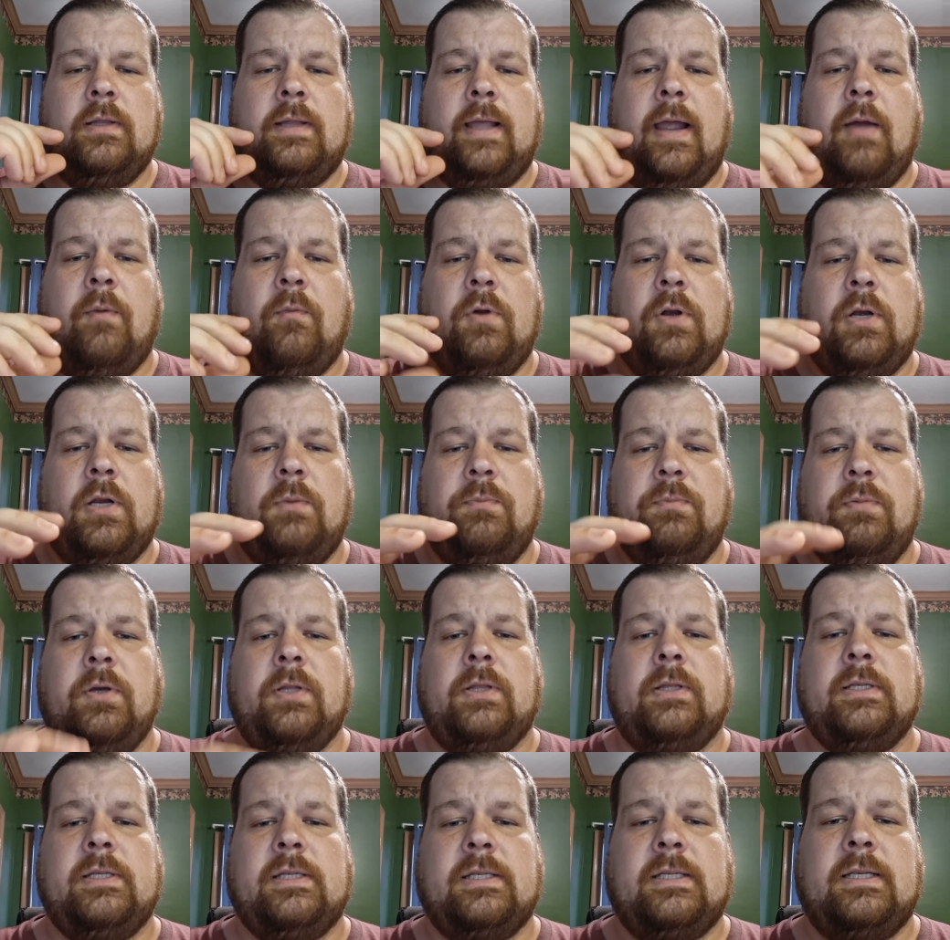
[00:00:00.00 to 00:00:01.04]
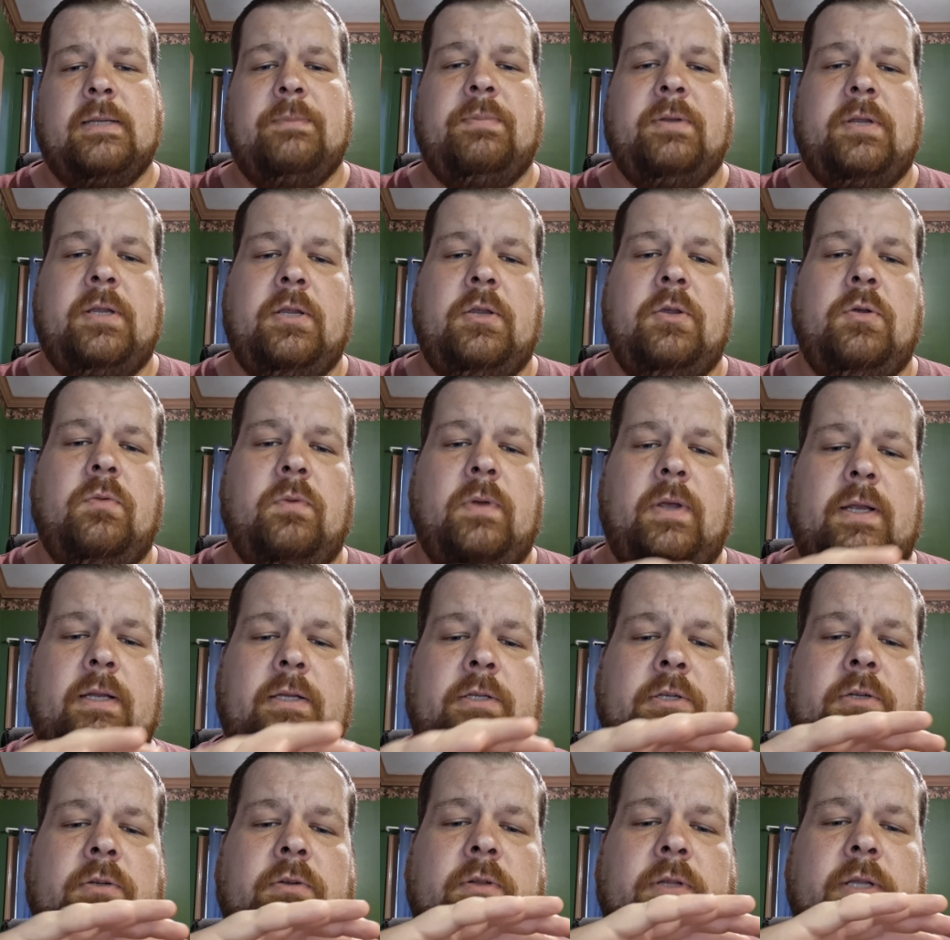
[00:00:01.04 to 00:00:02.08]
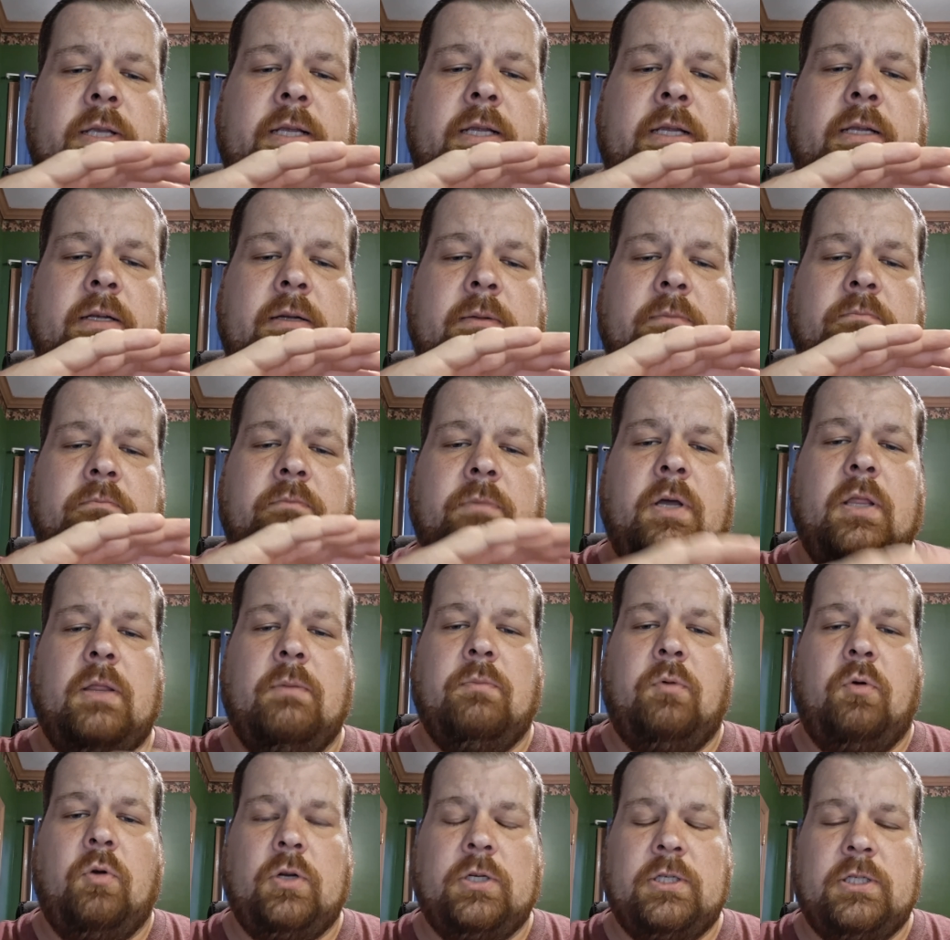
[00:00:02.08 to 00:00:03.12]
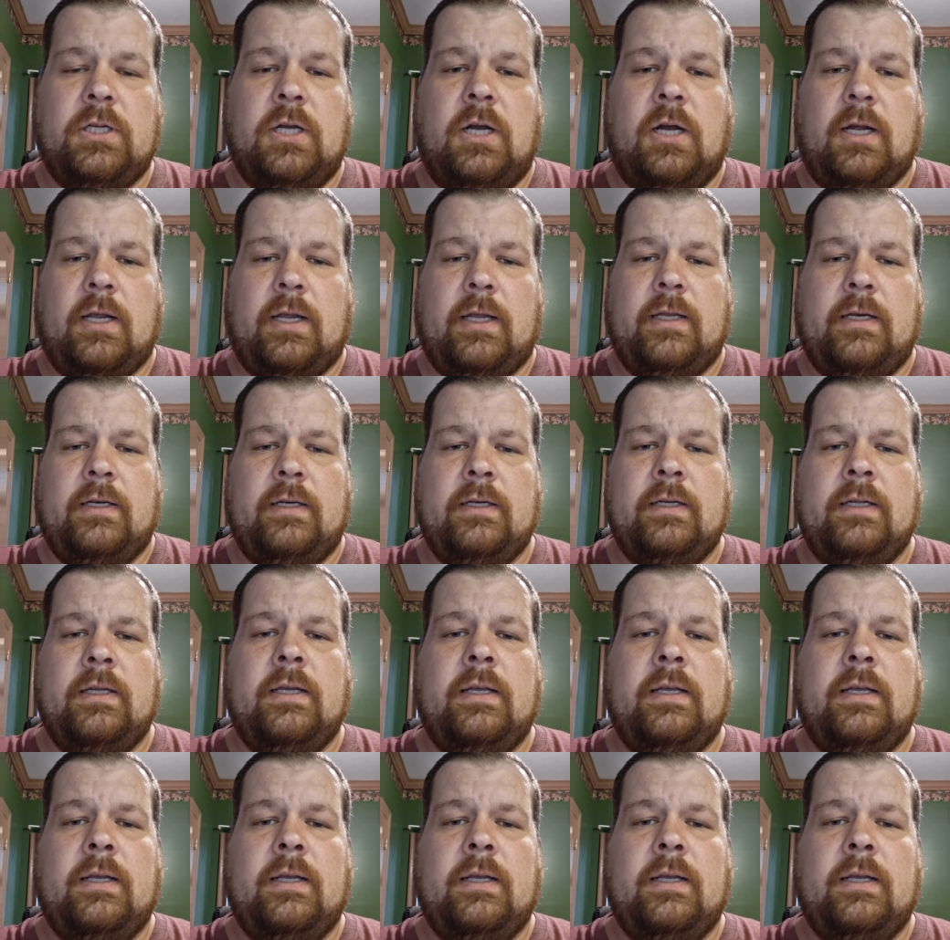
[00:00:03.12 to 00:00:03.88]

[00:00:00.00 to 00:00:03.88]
that when you put the CPU into the motherboard socket,